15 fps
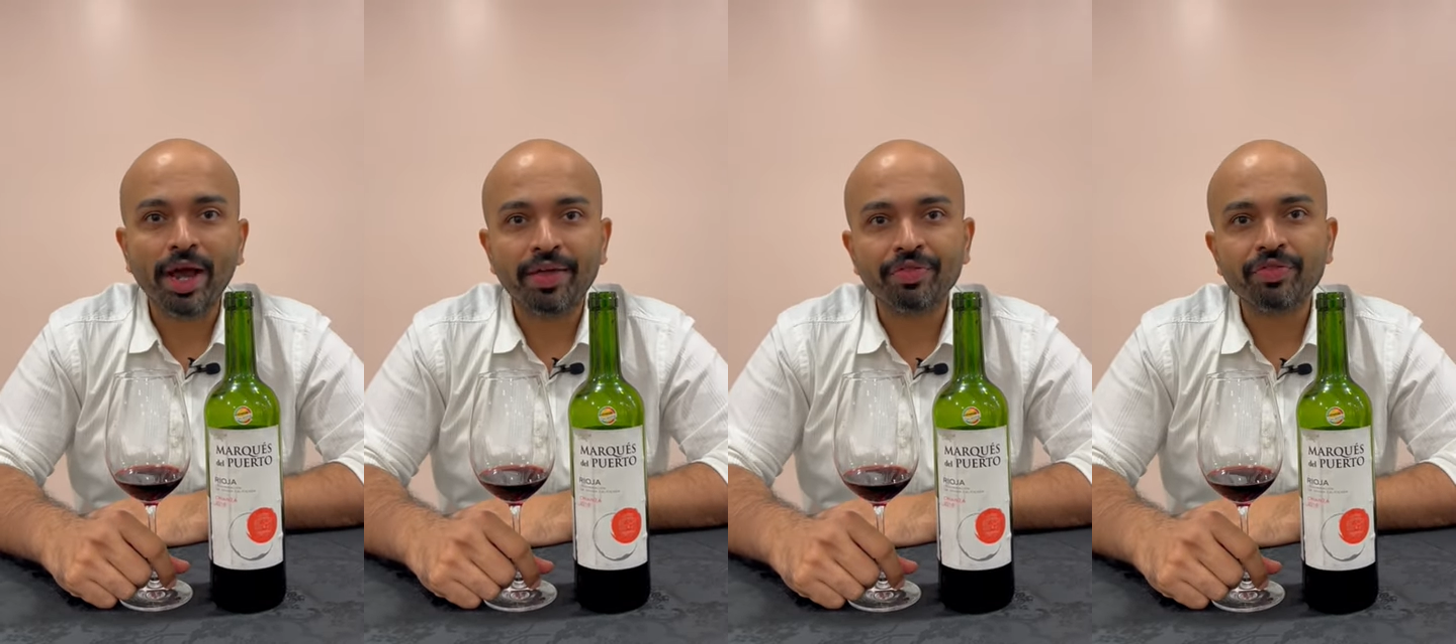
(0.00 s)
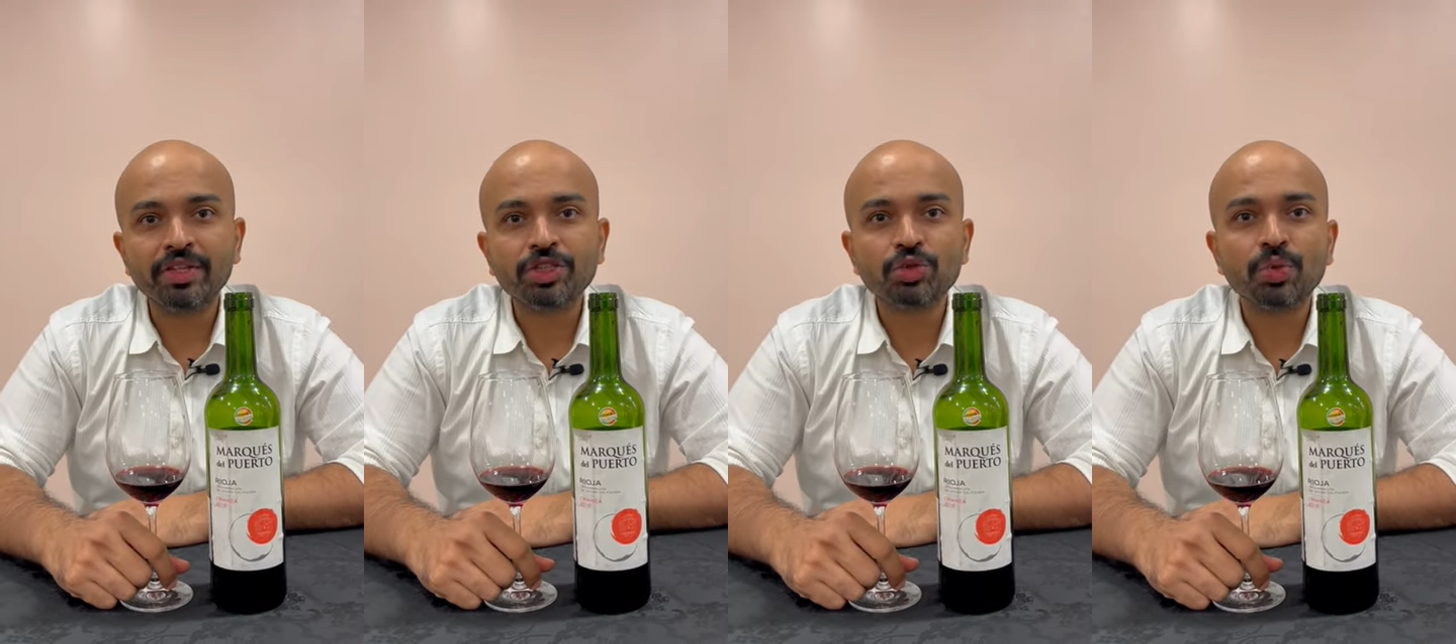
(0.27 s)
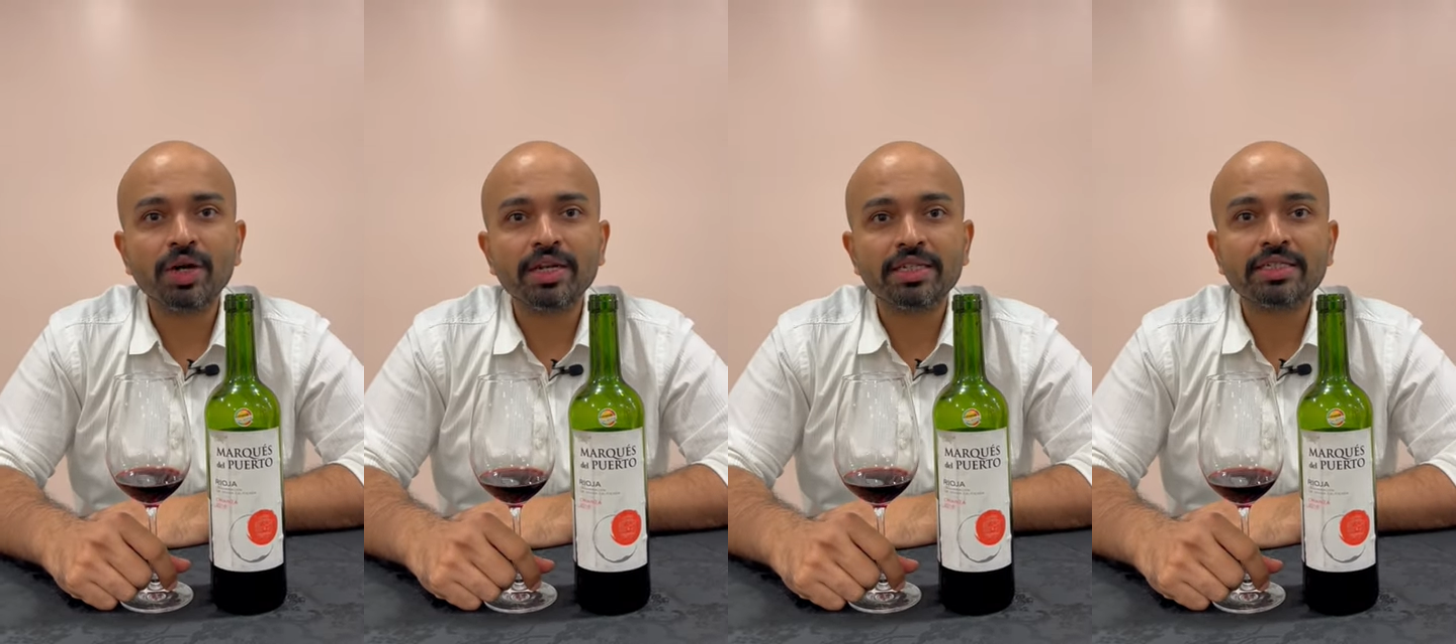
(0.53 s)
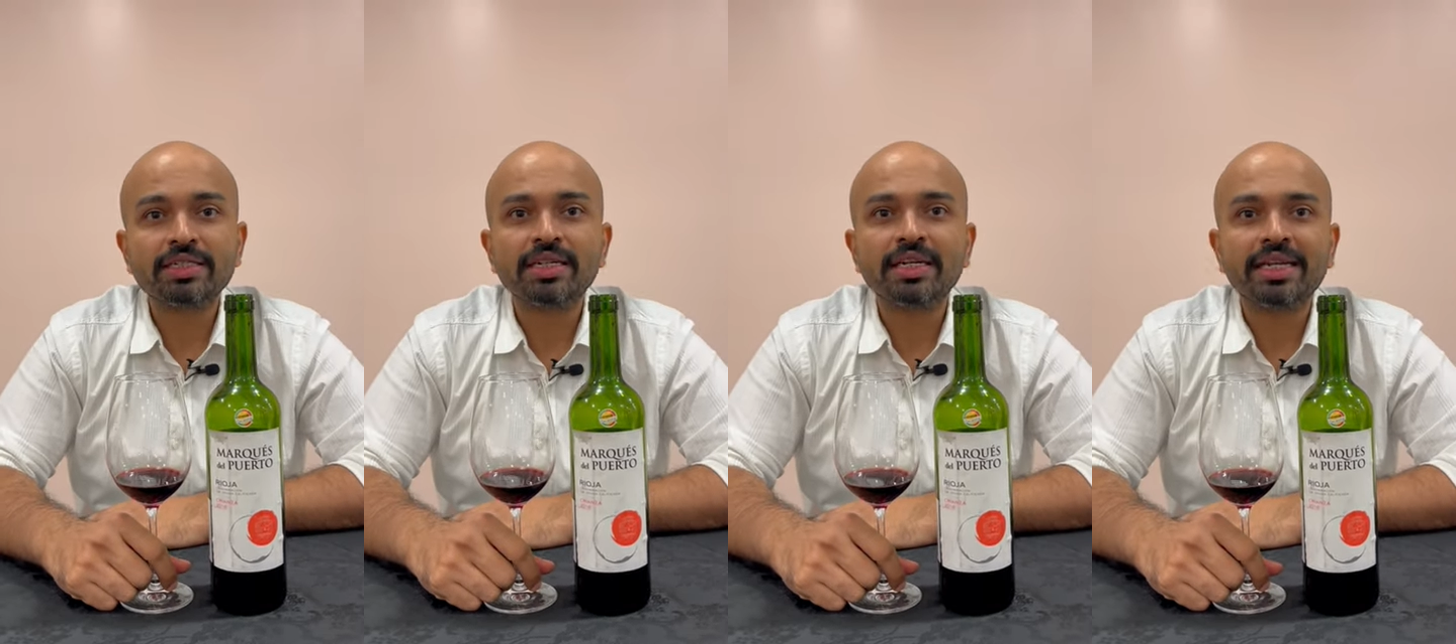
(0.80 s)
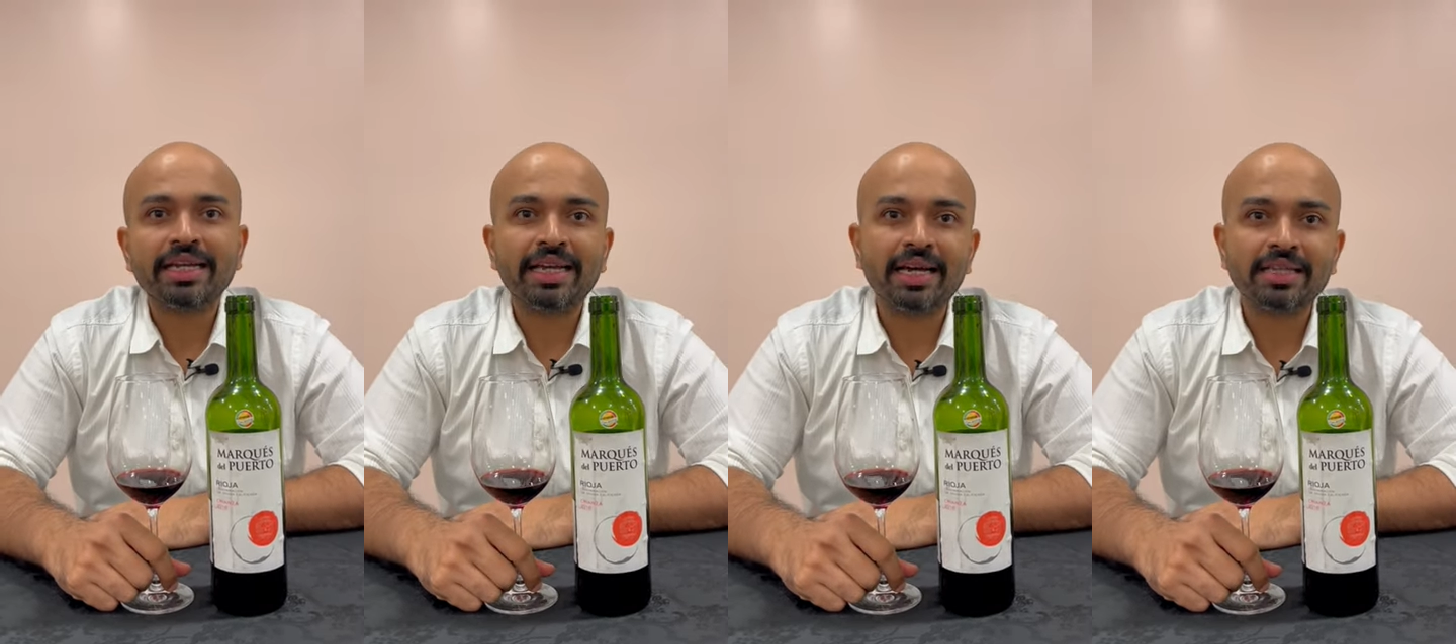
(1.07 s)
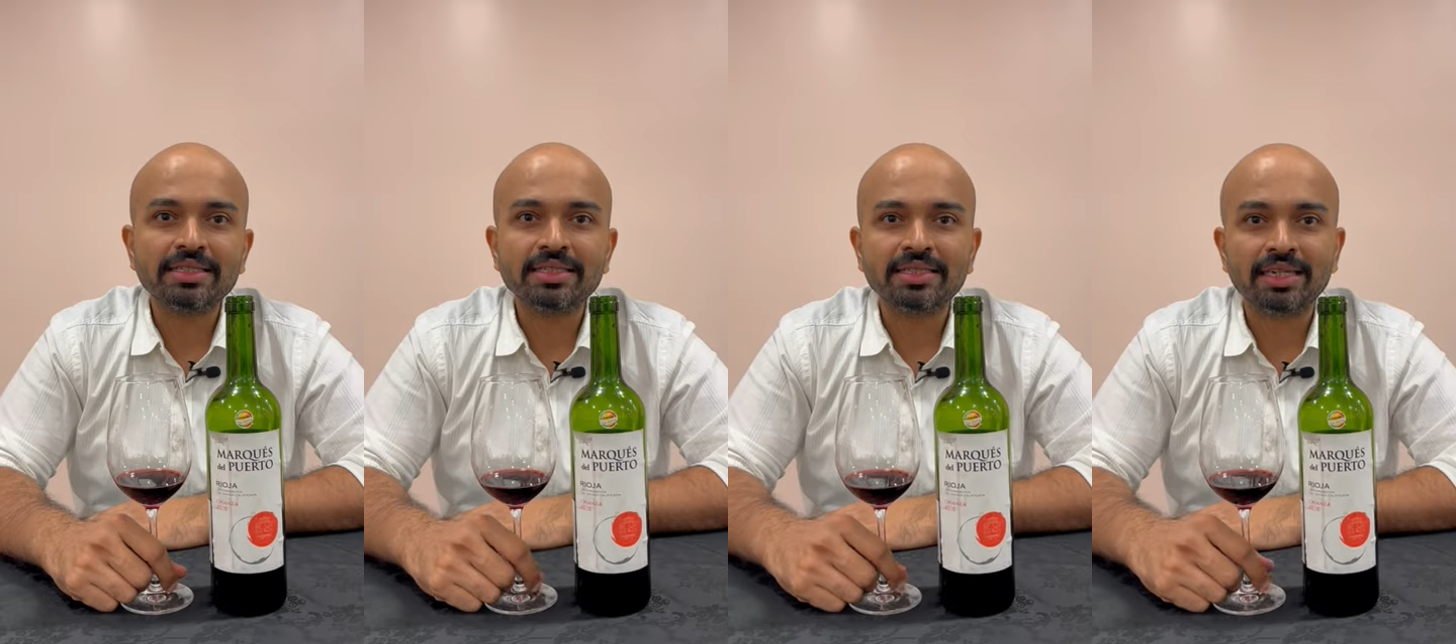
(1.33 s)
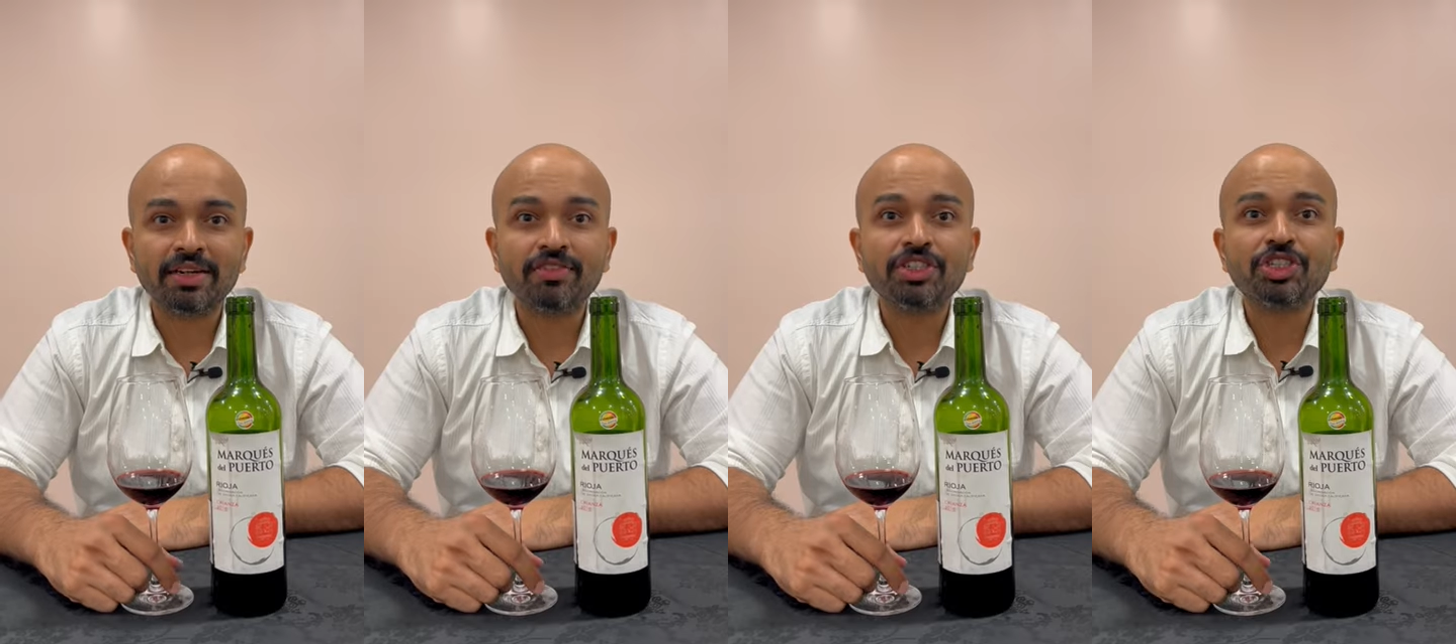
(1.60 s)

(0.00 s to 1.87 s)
and this one is a Crianza,